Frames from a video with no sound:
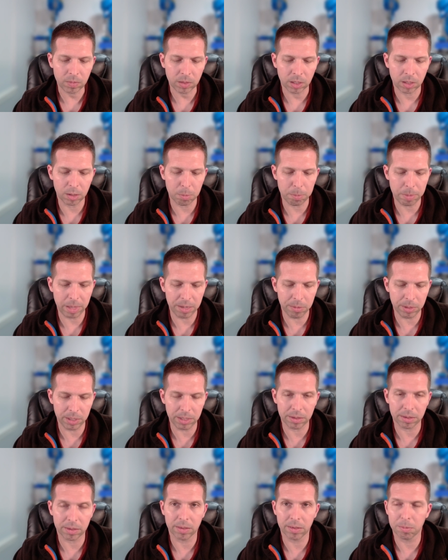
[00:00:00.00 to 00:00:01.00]
the pay
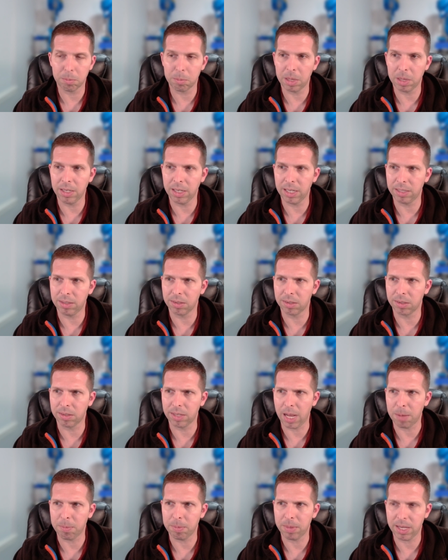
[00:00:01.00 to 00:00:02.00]
with button, I just
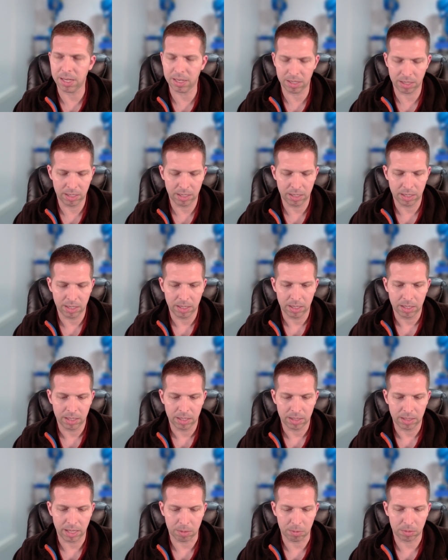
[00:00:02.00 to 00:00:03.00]
tap that,
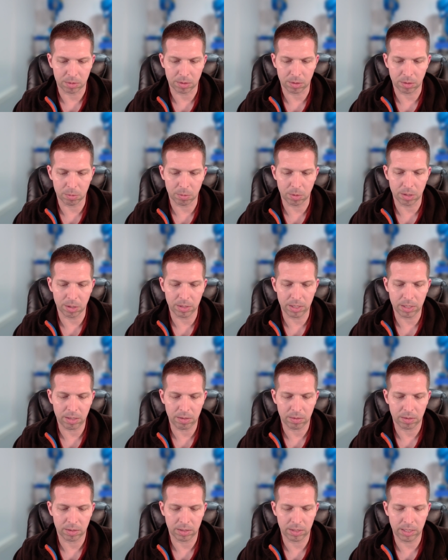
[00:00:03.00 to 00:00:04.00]
that third row
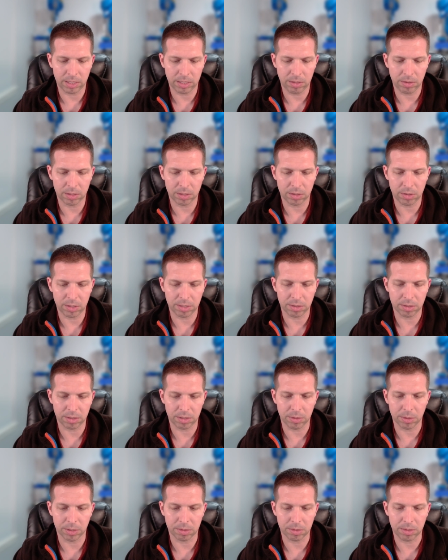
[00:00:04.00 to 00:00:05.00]
there, and you can change it
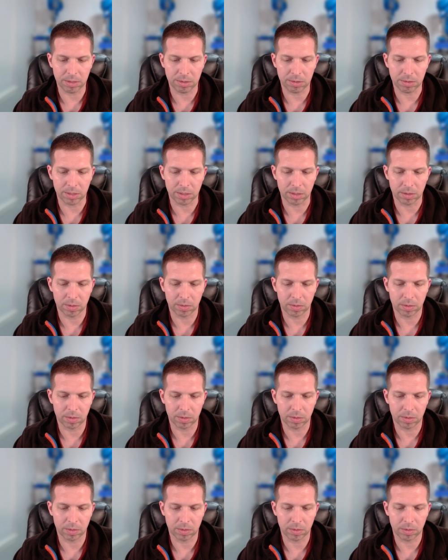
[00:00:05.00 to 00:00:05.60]
to U S D C.